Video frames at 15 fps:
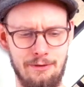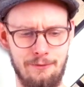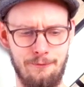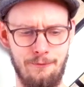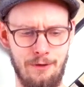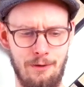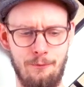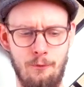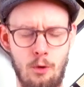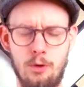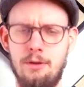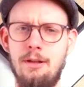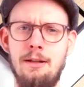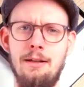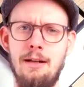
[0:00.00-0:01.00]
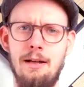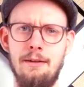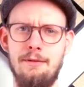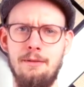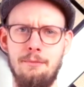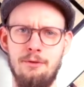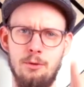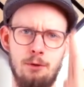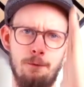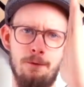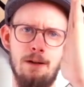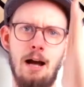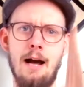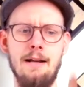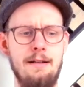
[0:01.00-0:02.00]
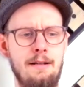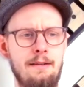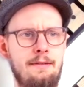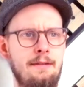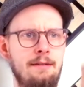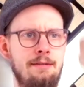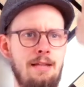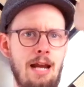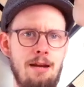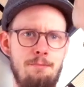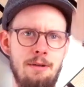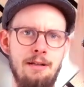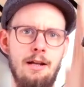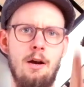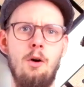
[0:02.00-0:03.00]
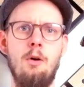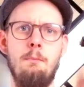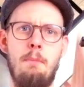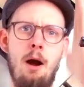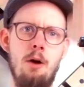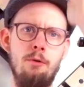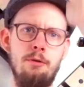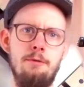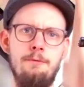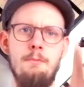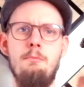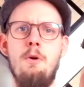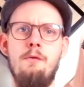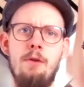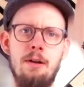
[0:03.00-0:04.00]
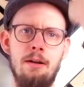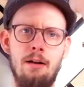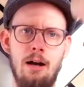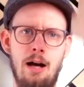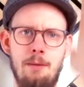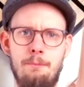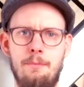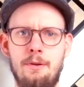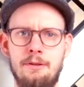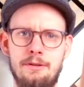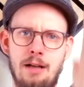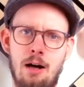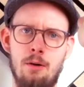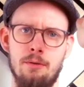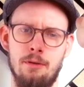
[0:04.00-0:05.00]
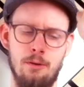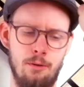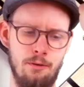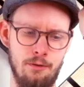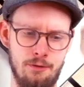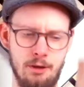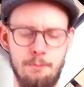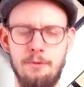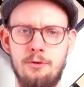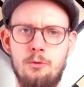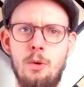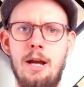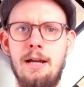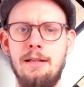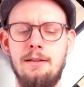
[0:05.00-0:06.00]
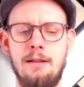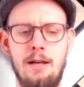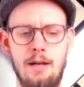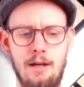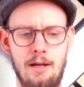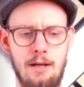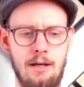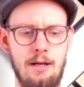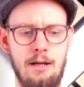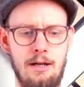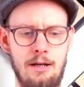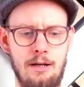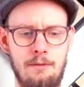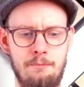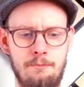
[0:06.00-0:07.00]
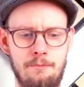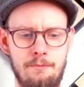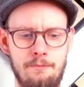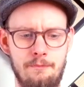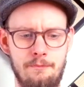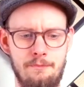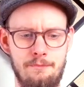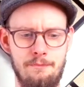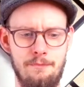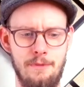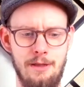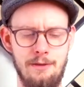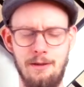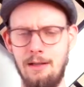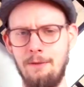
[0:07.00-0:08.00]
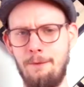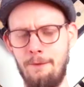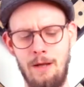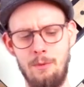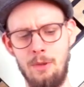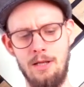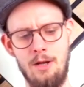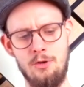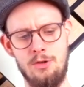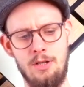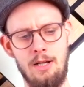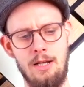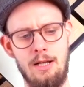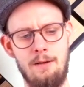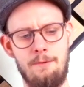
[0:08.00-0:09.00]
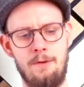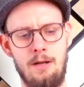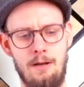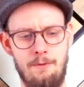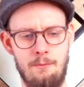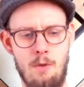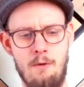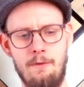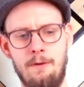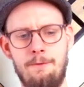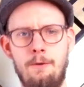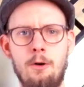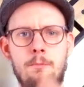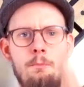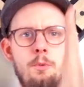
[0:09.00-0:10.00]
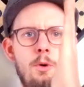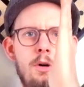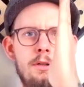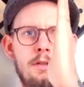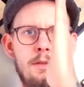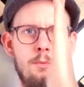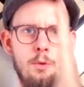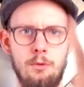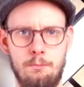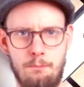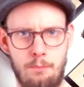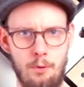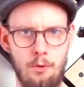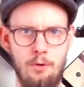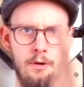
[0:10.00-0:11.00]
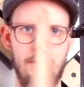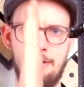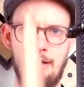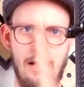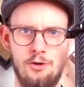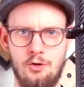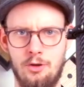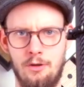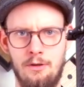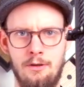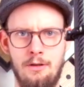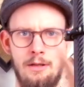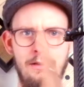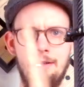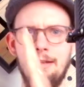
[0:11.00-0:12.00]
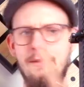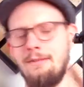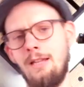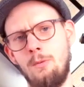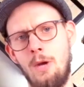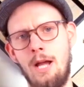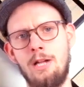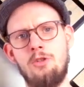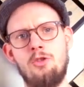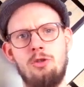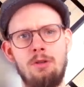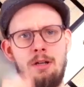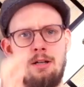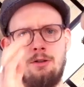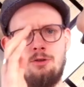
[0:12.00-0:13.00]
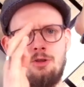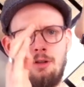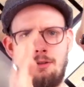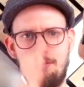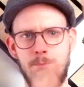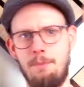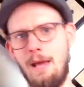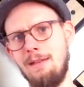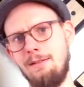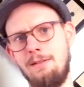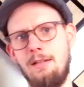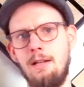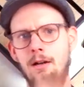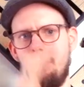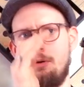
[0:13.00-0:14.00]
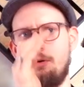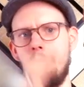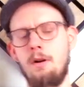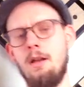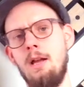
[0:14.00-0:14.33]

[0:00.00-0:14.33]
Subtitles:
are working as some sort of guidance and keeping the whole post from moving up and down super straight. In theory, usually if you have a moving footboard, it would pull tension in this direction and just bend the whole